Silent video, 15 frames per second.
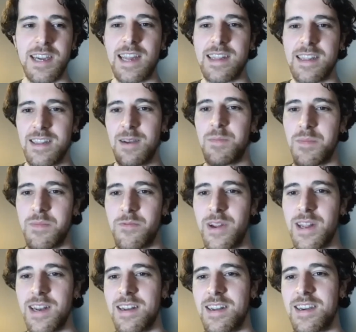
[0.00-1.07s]
ended up
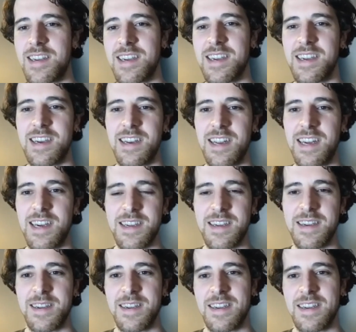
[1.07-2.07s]
really looking, and like,